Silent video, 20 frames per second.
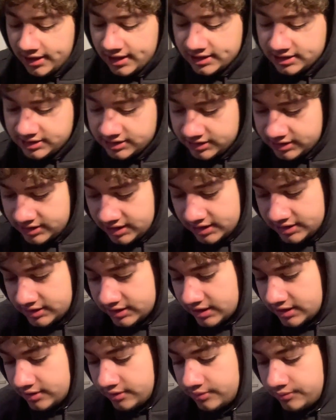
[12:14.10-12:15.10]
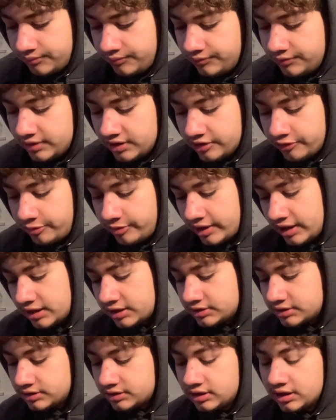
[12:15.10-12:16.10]
of success on in the
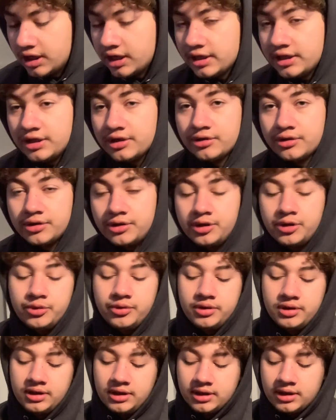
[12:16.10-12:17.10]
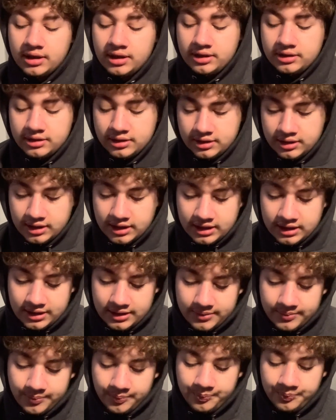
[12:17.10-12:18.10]
past year or two.
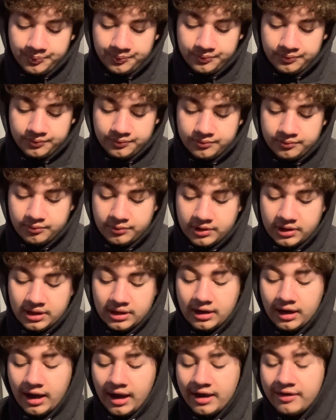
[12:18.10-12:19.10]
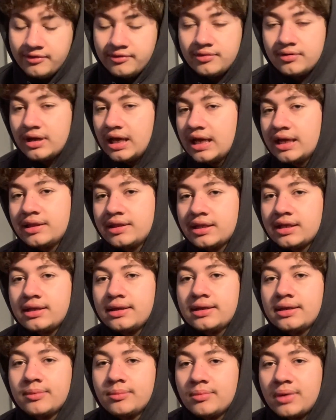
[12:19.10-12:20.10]
But I
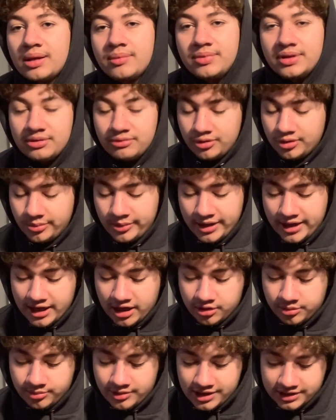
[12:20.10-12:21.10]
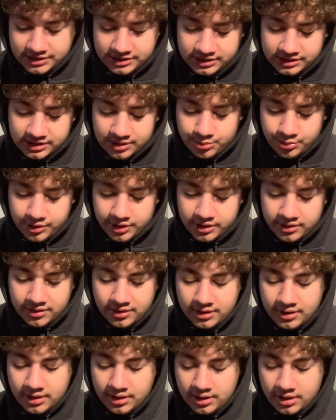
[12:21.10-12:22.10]
think it might be in one of my tackle boxes somewhere.
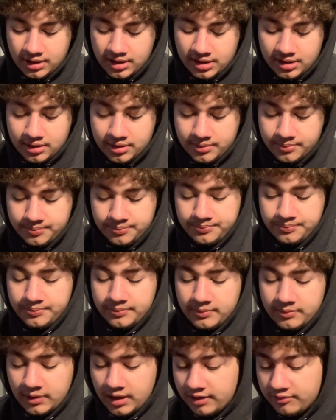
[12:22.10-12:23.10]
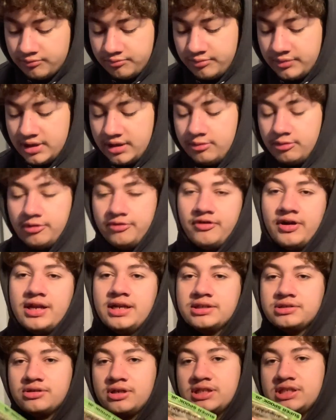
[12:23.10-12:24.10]
I haven't been able to find
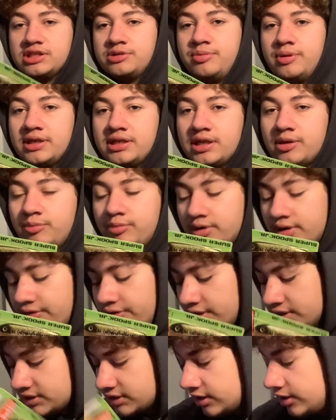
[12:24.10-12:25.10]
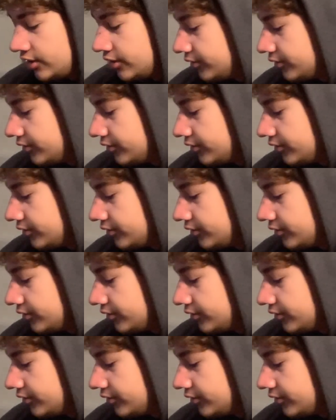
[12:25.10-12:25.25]
it, so I just picked up one of this color